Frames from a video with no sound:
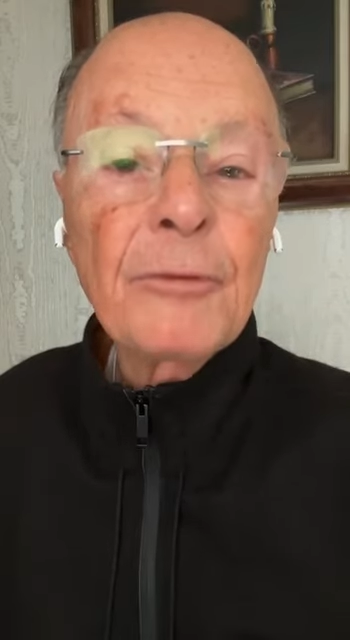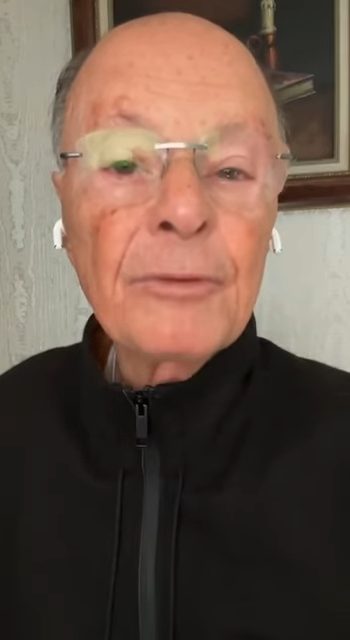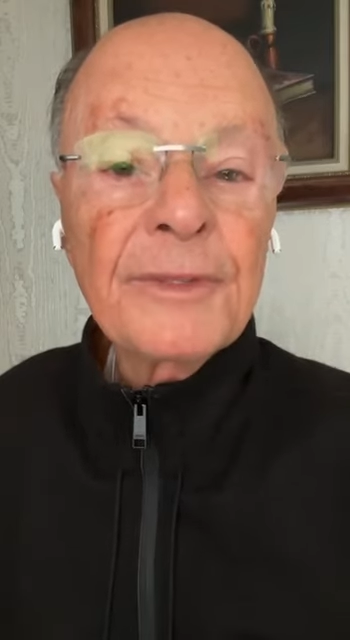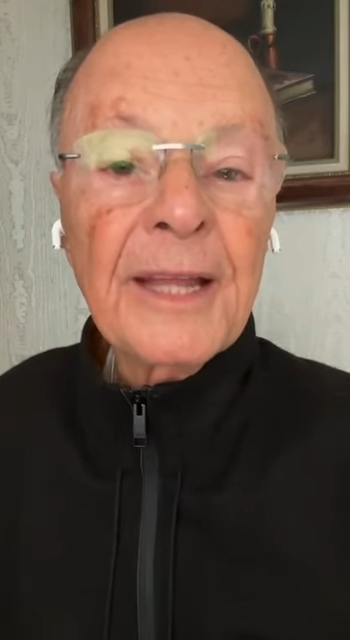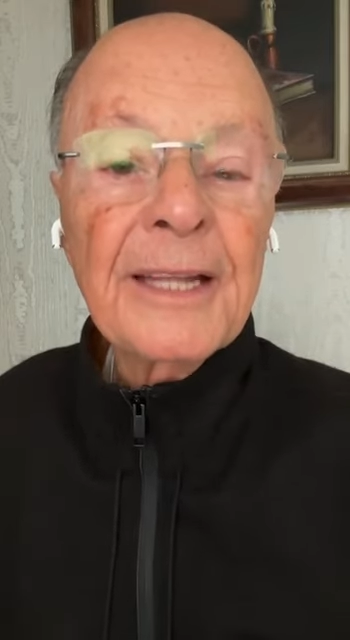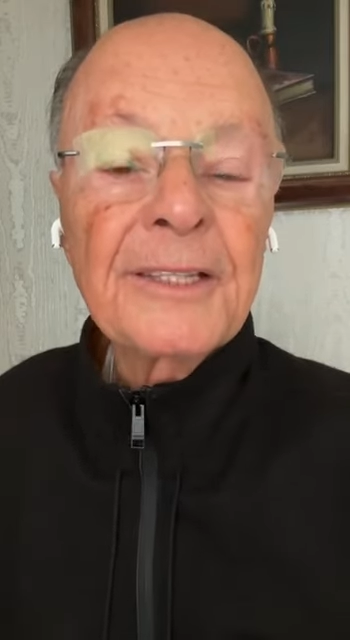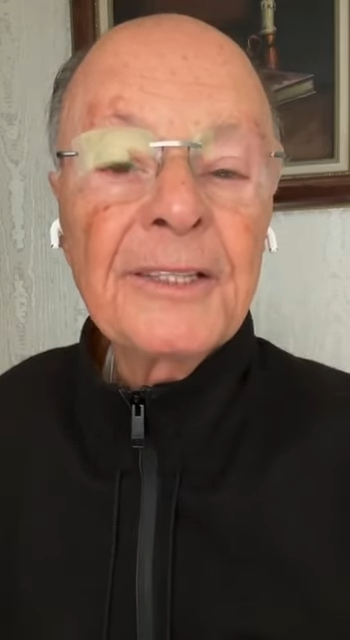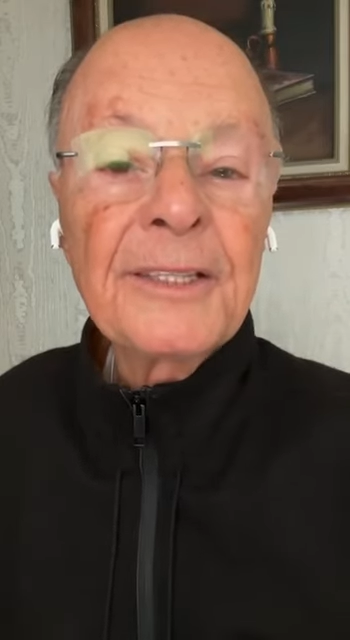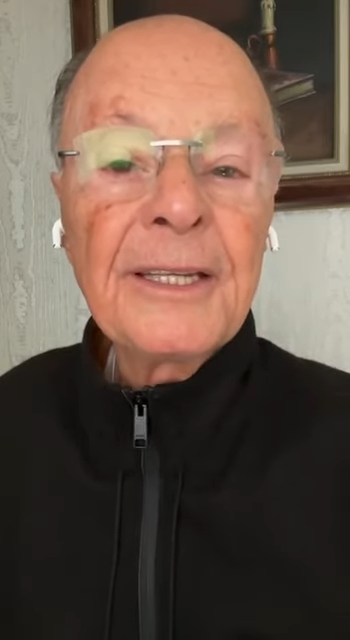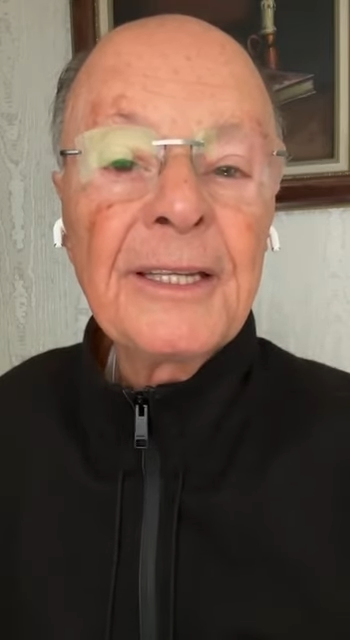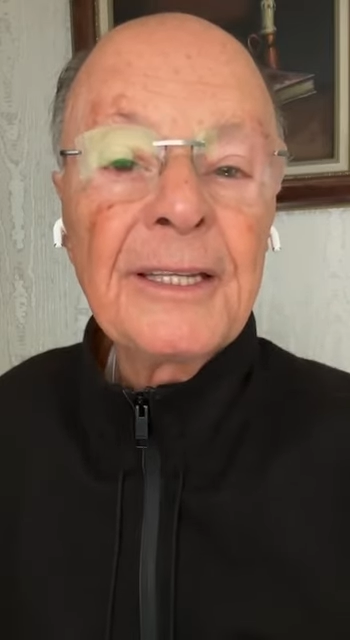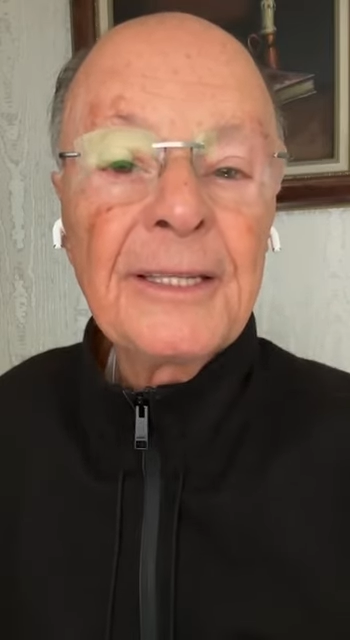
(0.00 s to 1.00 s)
His
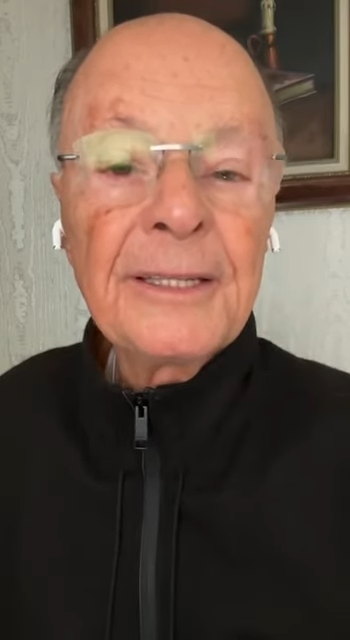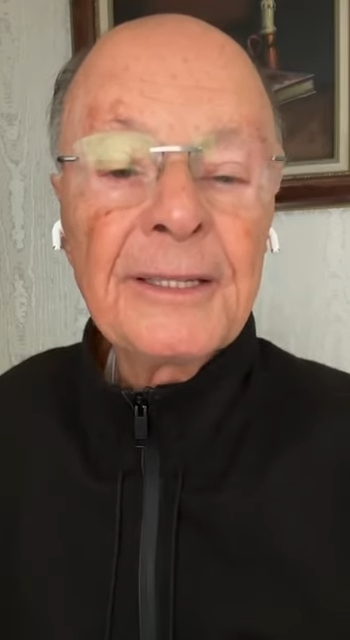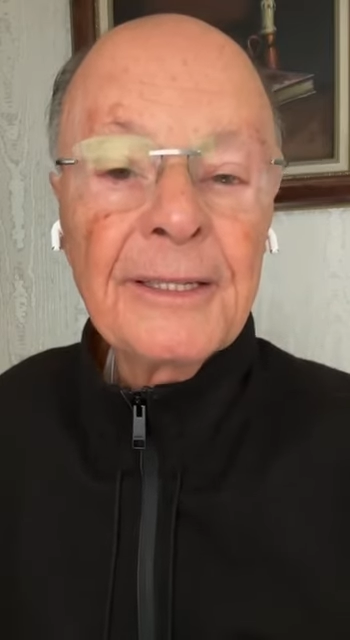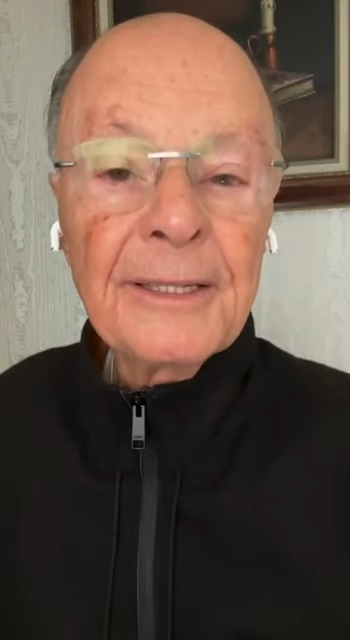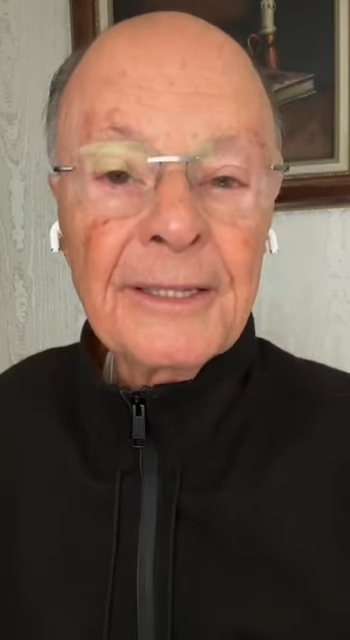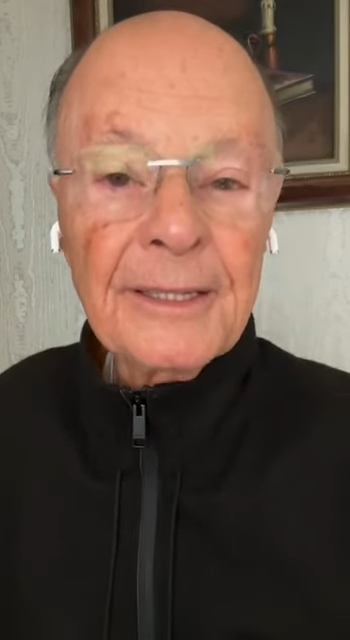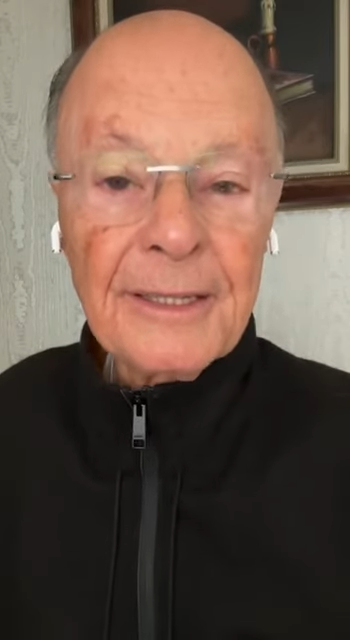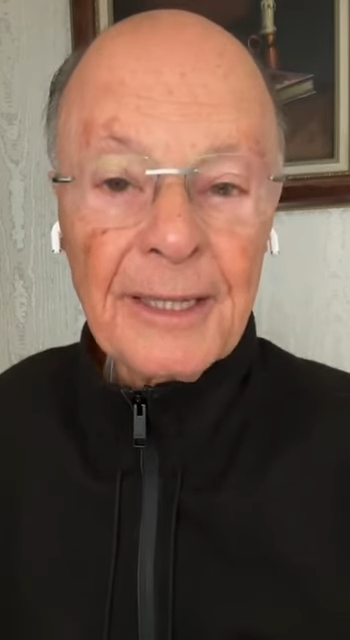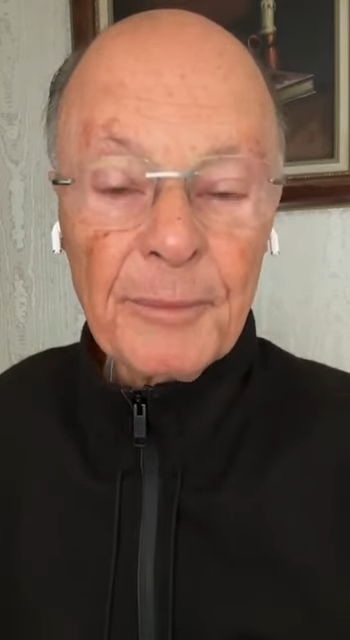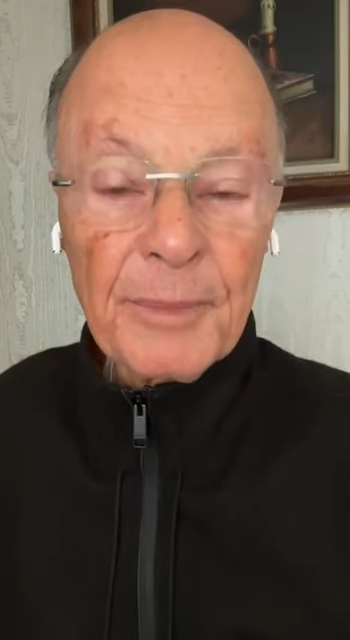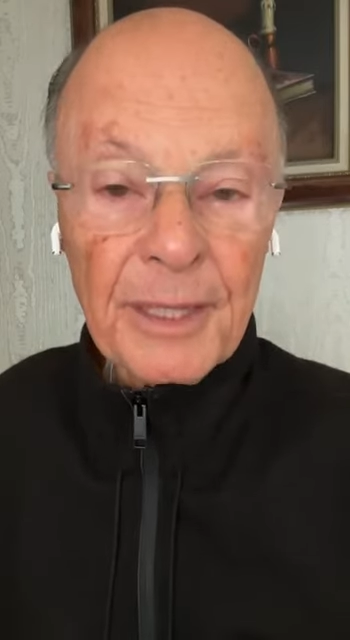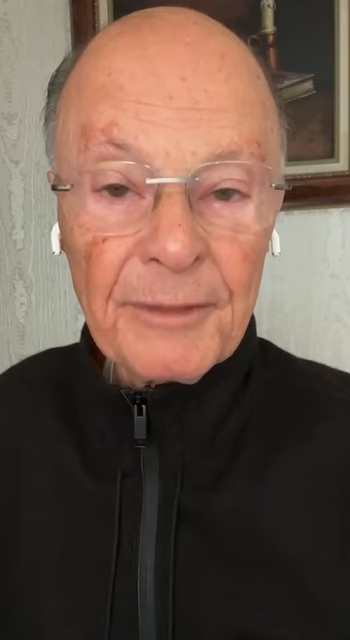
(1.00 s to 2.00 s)
will in my
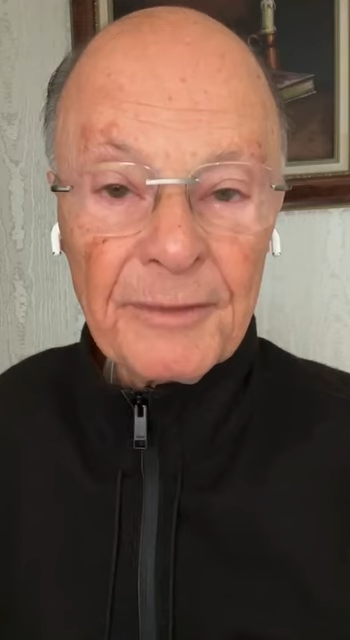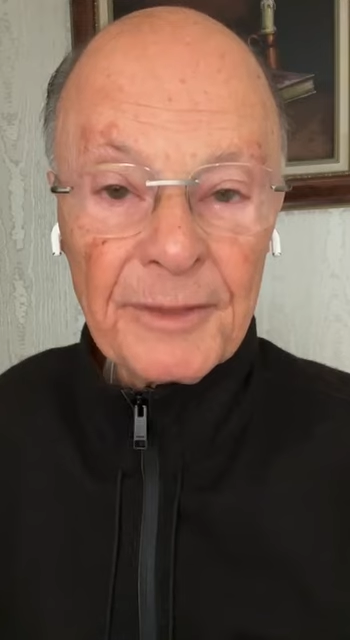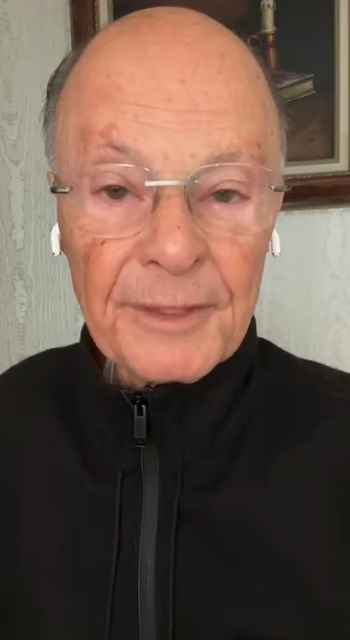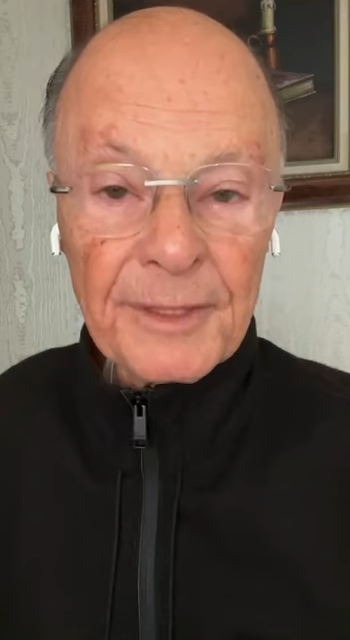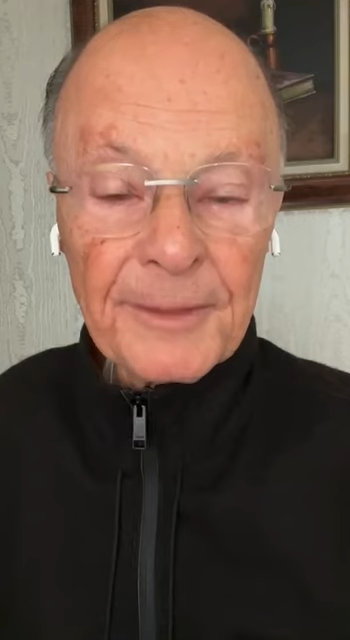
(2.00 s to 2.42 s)
life.